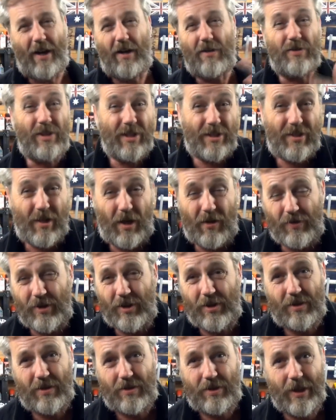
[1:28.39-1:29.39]
I'll just
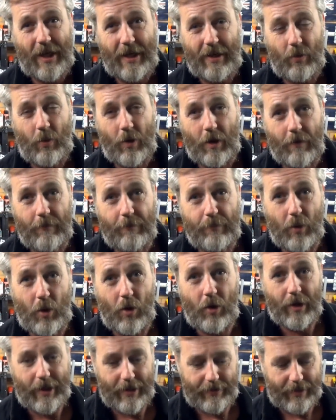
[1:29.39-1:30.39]
show you what I've
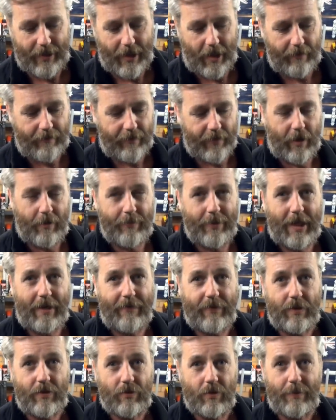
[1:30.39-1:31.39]
bought, and then hopefully I'll be able
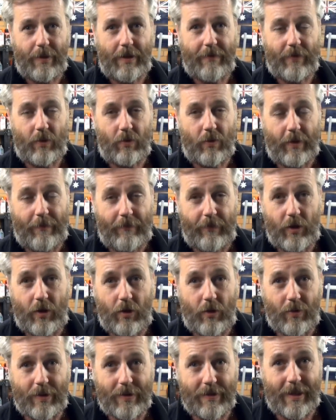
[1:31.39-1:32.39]
to do a bit of a
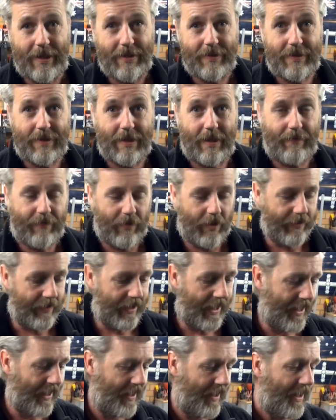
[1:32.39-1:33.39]
review and stuff like
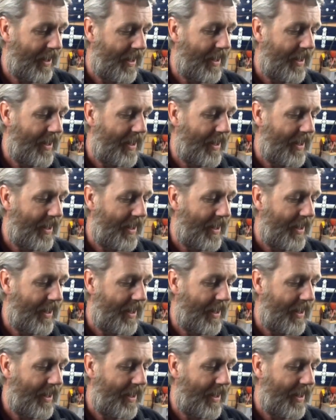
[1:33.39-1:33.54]
that.